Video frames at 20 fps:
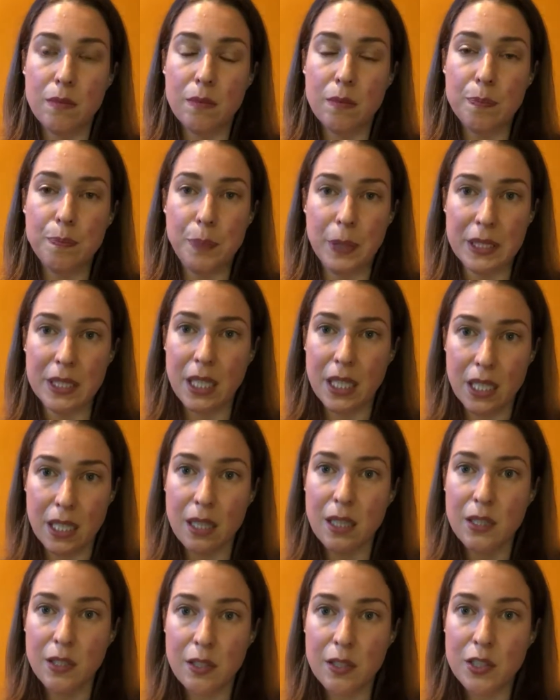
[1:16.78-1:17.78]

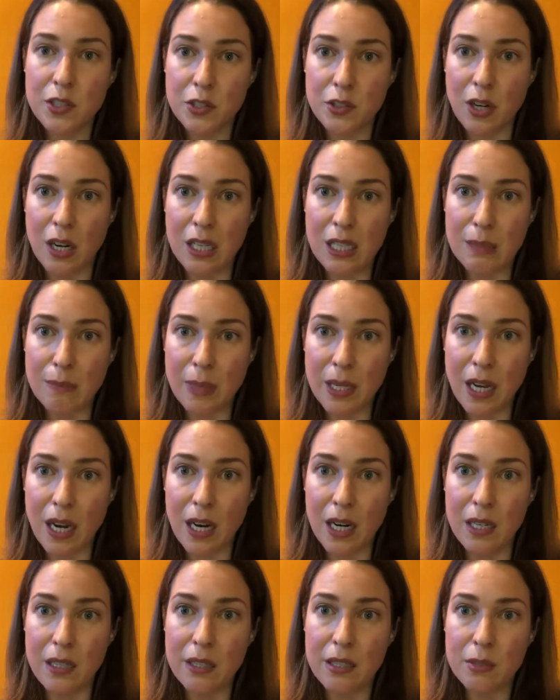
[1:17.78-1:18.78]
Particularly strong in my
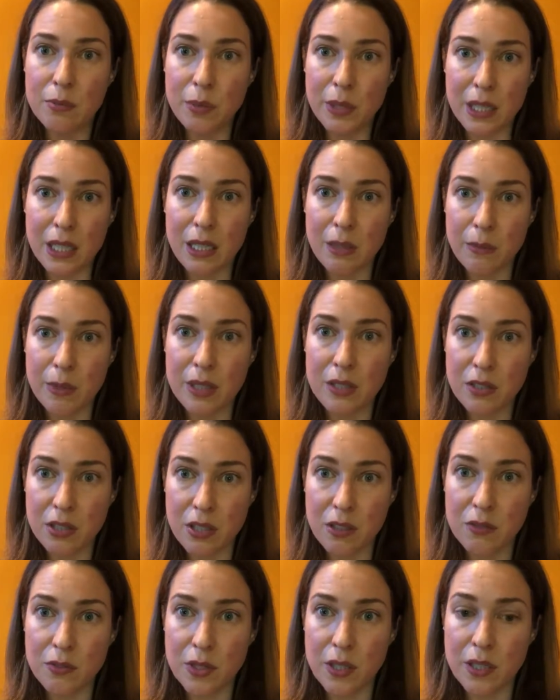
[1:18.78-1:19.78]
heart is working with
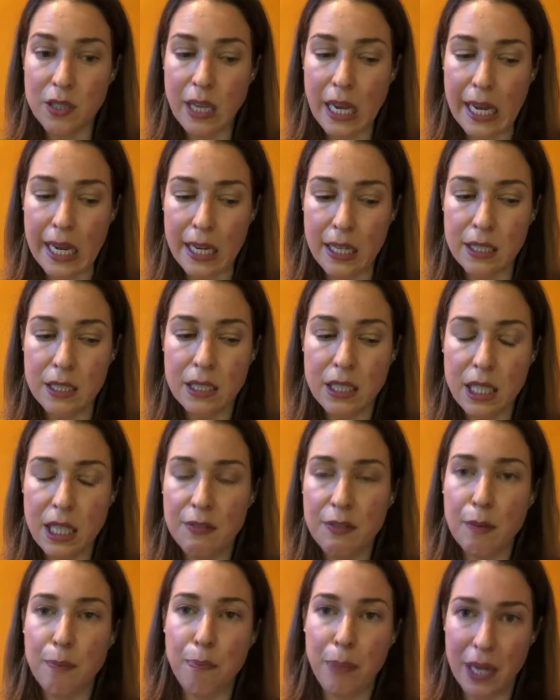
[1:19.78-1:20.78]
children. And if
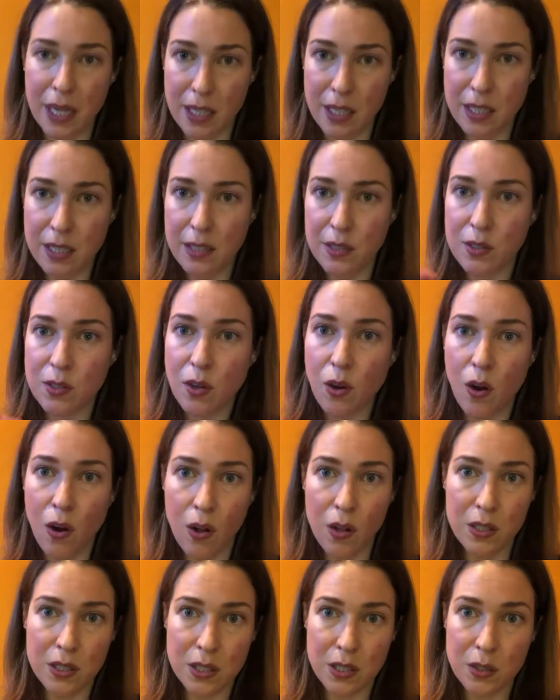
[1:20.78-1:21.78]
a parent is
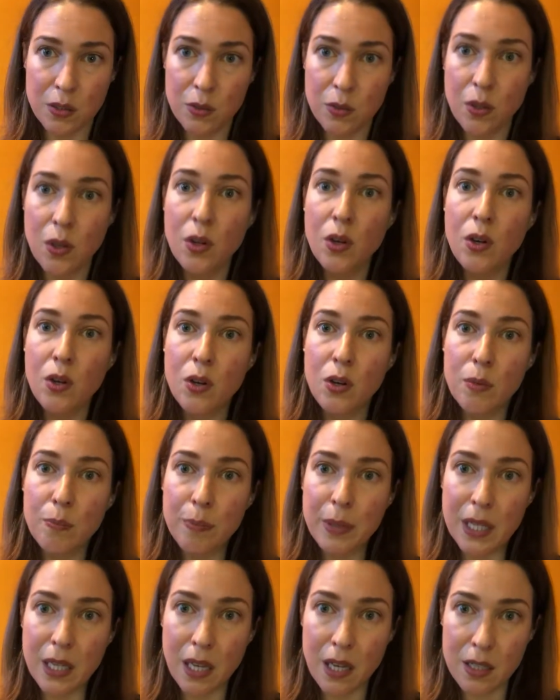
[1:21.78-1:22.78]
calling you
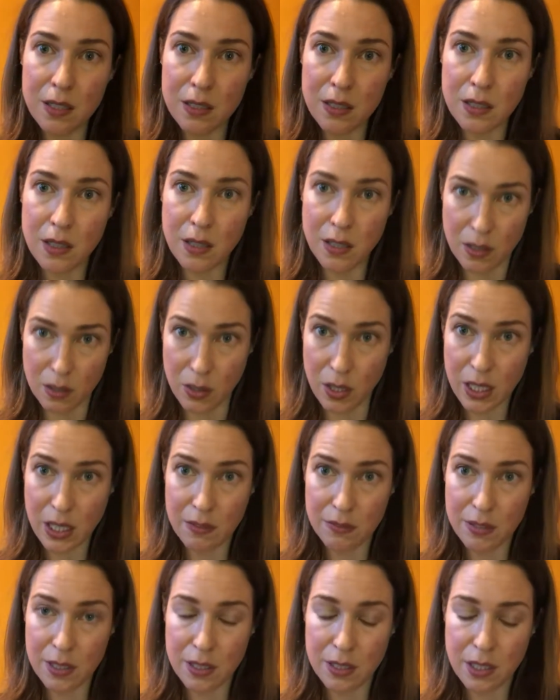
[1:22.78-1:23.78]
because they're looking
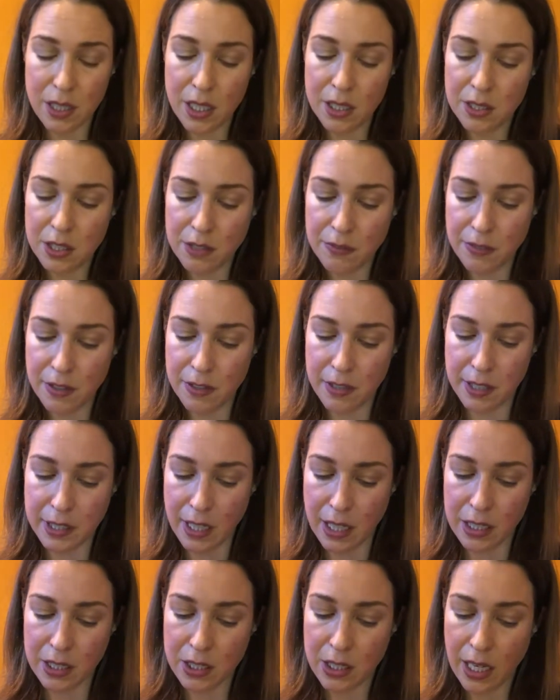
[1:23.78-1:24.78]
for a teacher for their
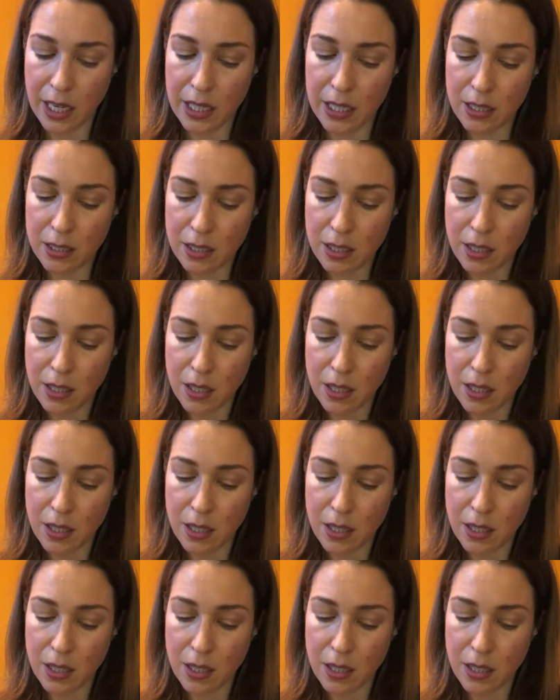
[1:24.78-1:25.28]
young child,